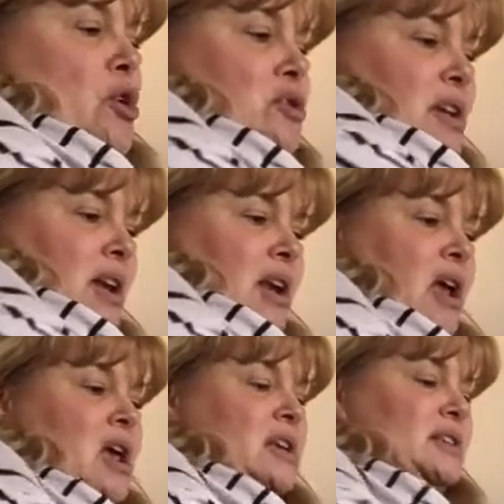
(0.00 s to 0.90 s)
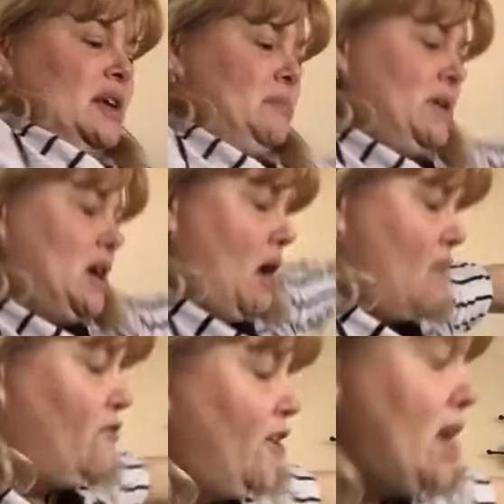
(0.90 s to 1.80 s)
you can send me a
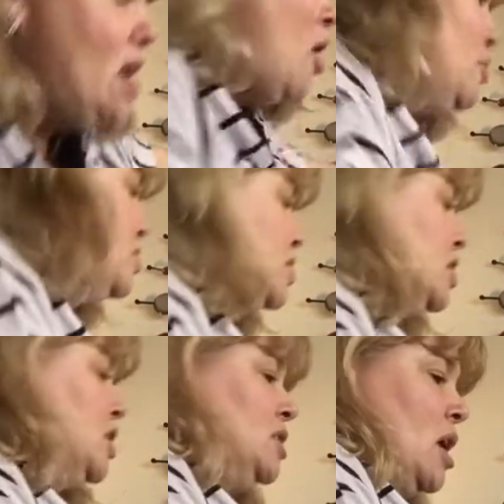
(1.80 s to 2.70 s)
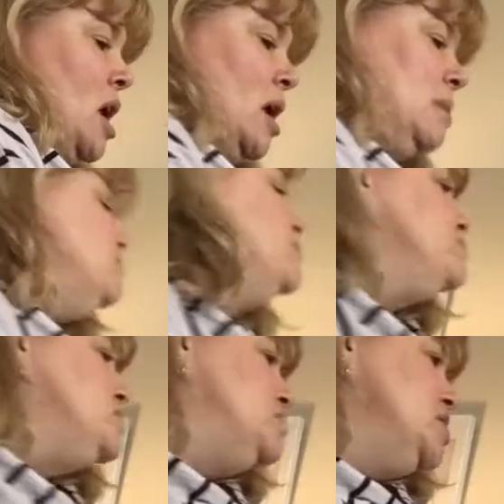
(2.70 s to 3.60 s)
video. You can, um,
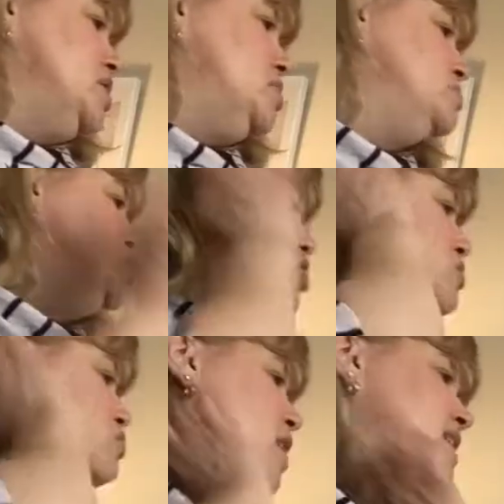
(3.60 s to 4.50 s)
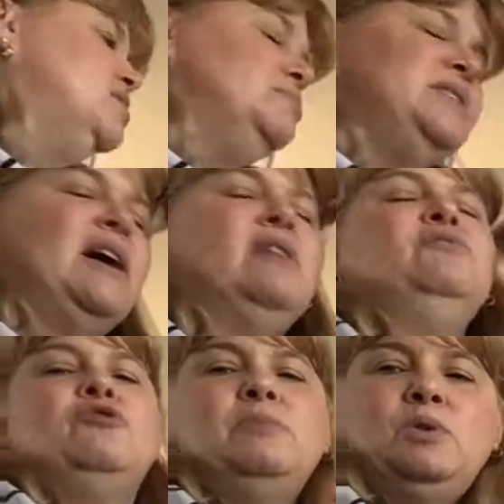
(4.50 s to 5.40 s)
you know, just write them down
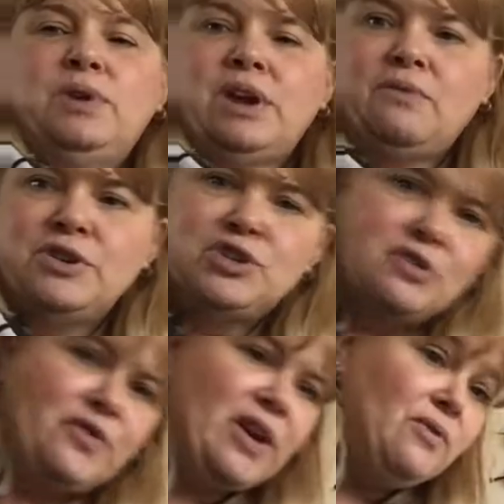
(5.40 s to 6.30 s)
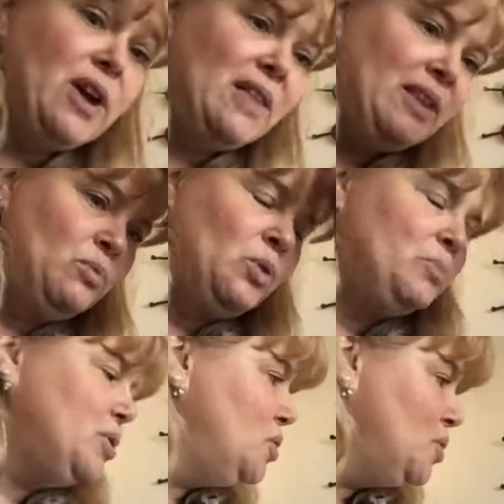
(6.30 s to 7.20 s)
for me, whatever is your favorite. And then we'll
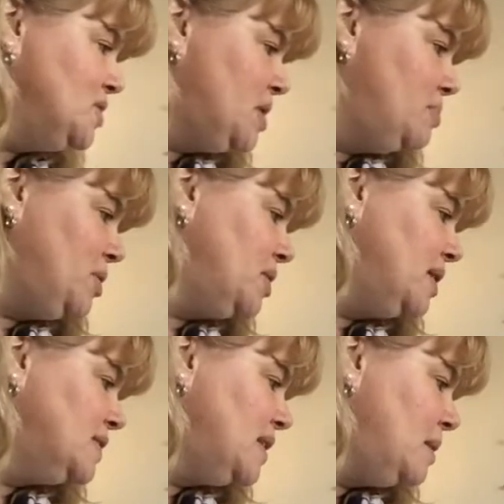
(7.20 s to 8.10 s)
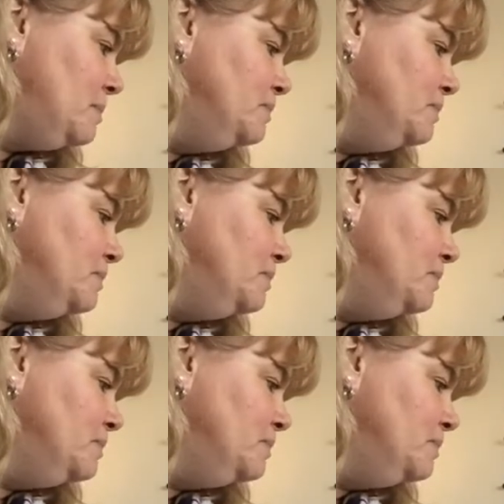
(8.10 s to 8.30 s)
put yours up here next time.